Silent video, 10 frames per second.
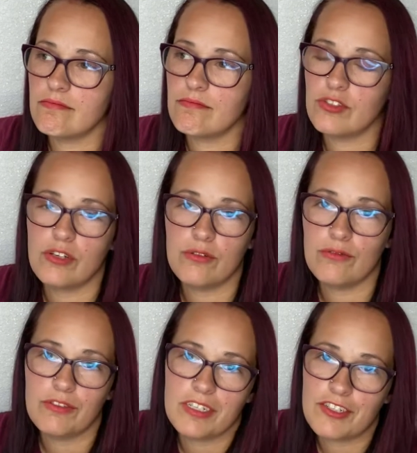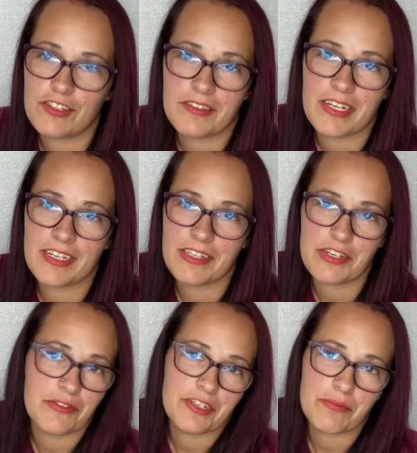So it's just saying that
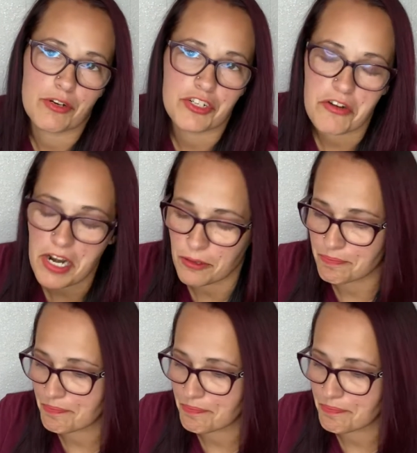you need to brush your hair.